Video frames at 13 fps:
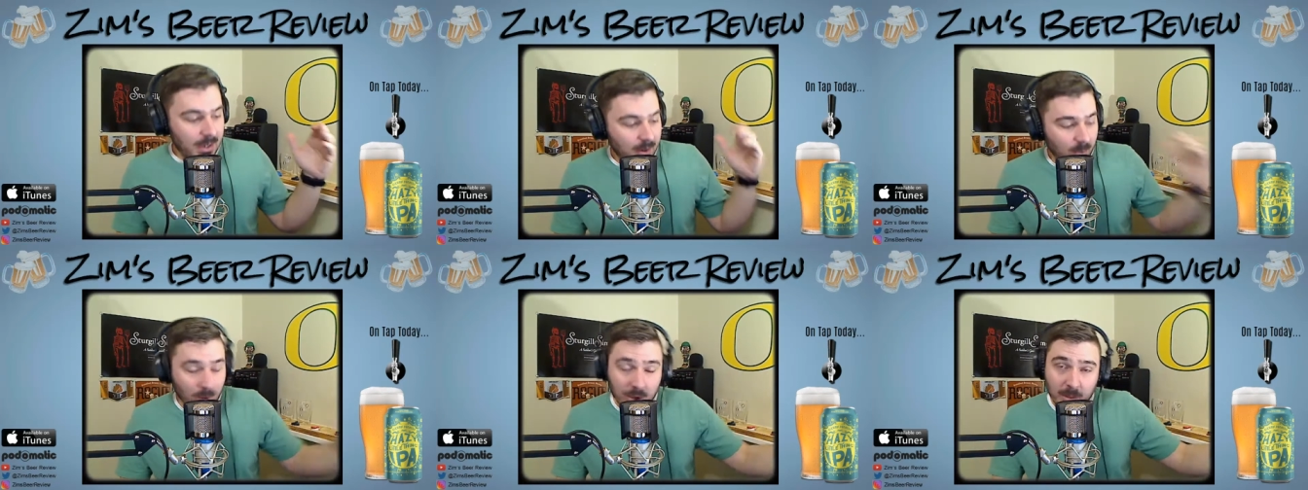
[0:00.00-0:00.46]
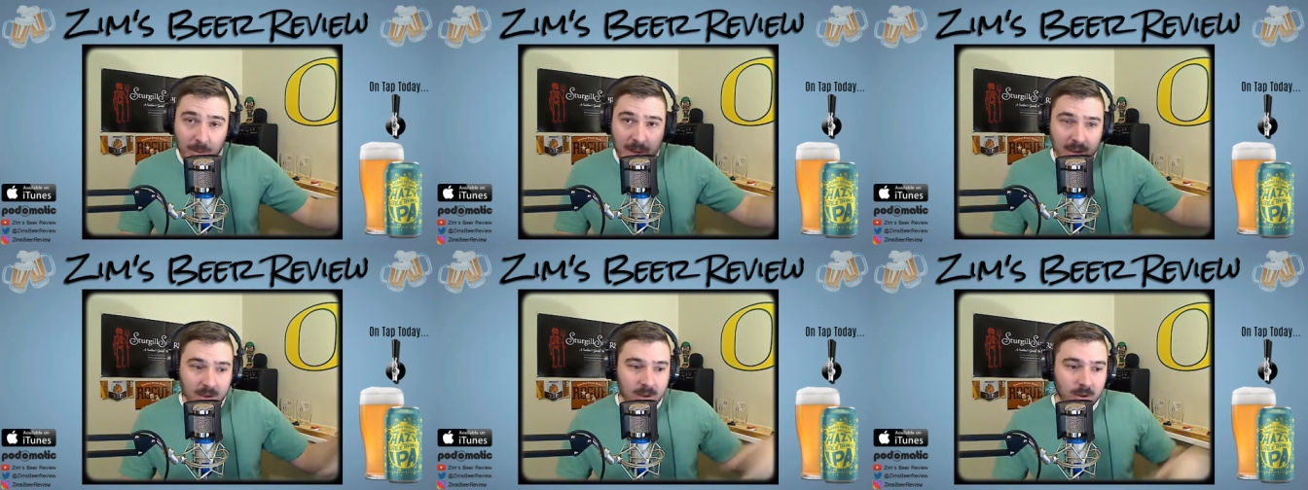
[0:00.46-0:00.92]
Welcome
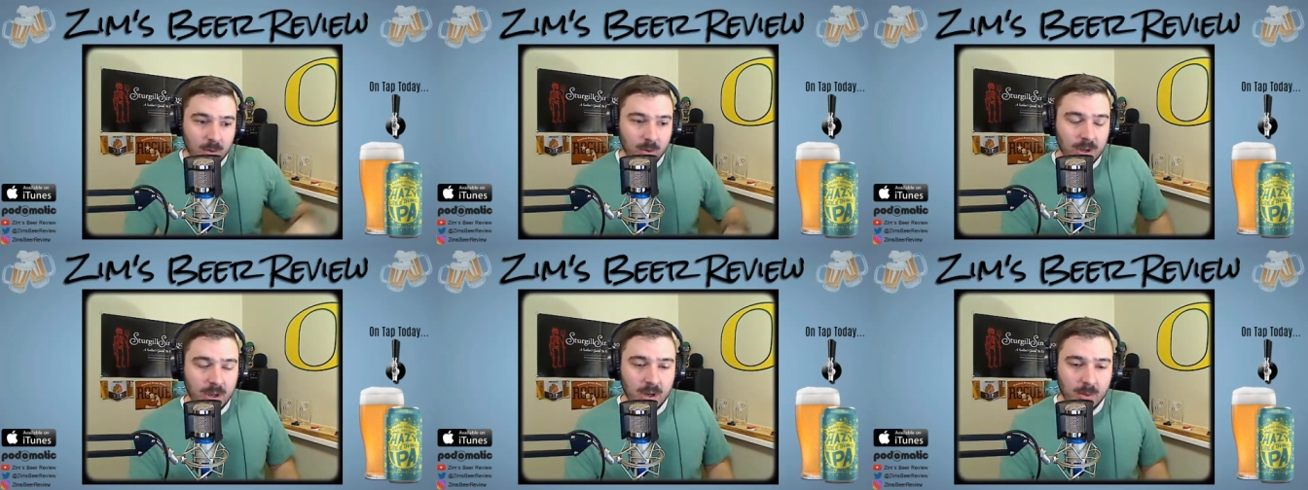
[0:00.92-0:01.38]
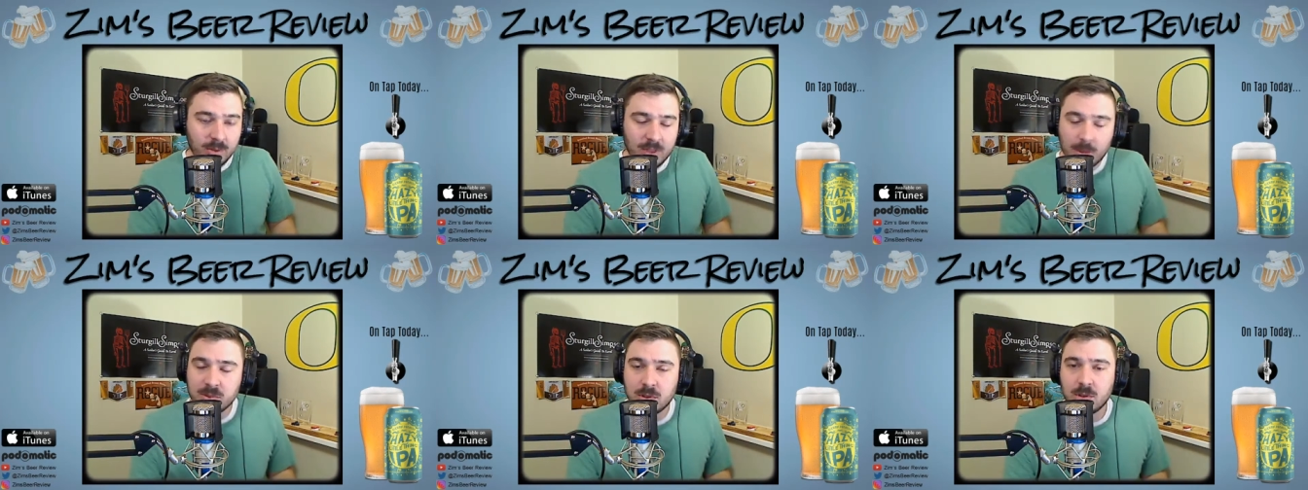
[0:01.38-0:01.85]
back. We're here with
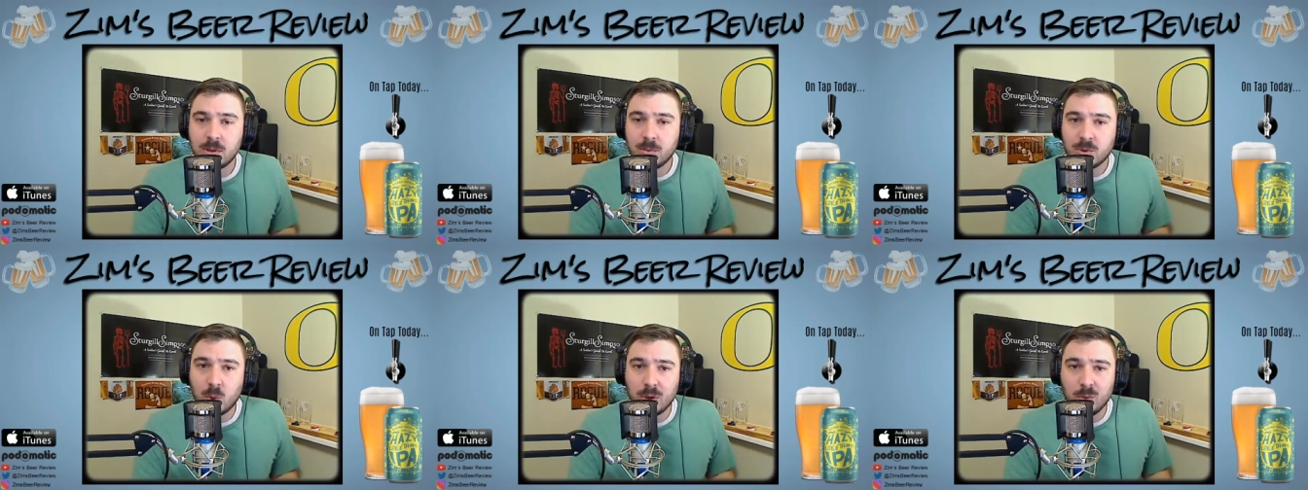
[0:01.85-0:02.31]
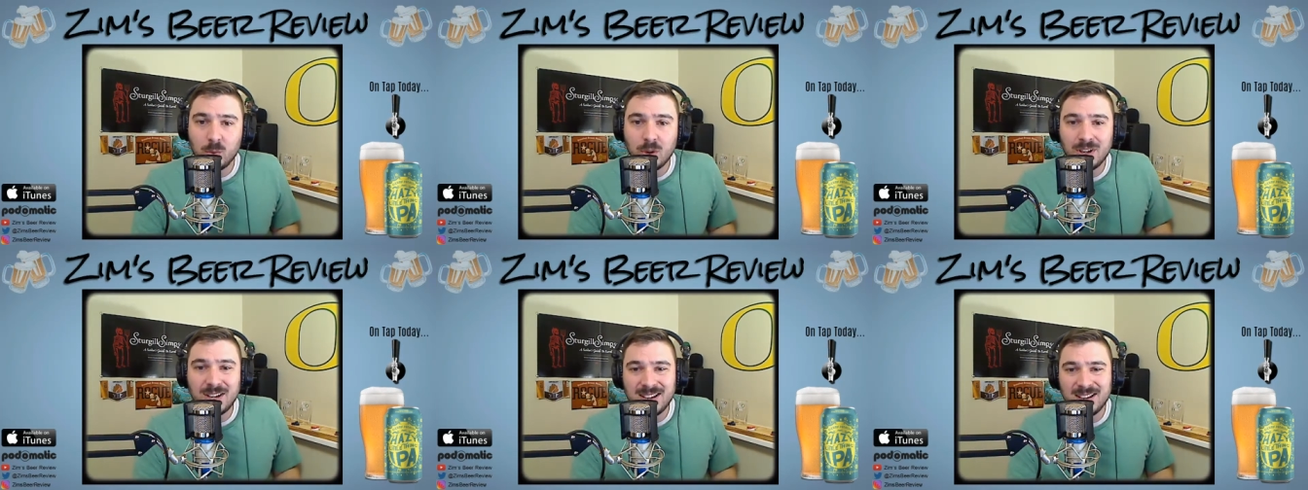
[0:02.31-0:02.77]
episode number
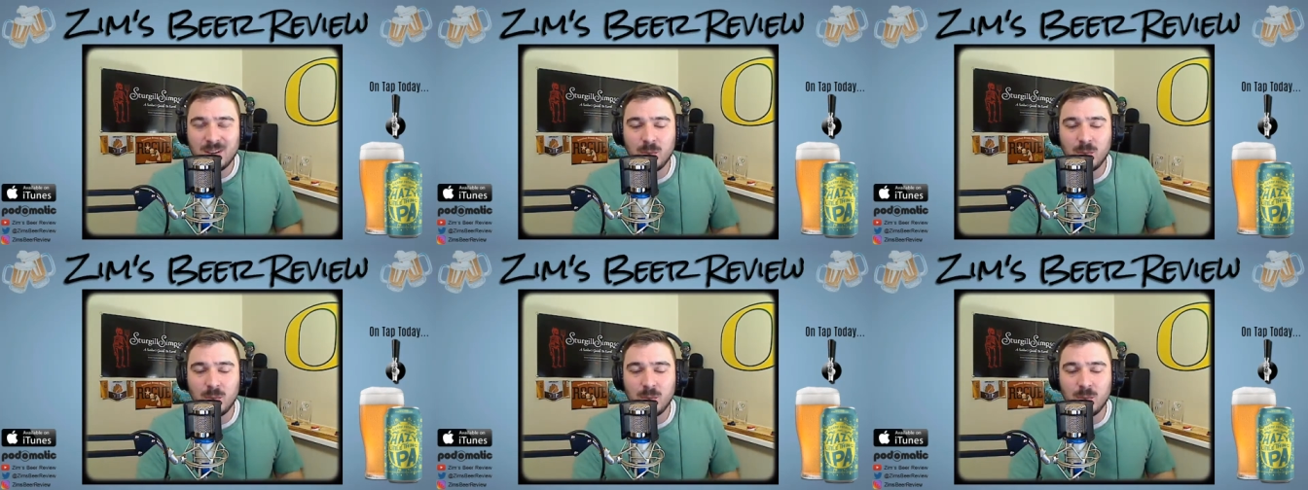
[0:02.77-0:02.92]
21.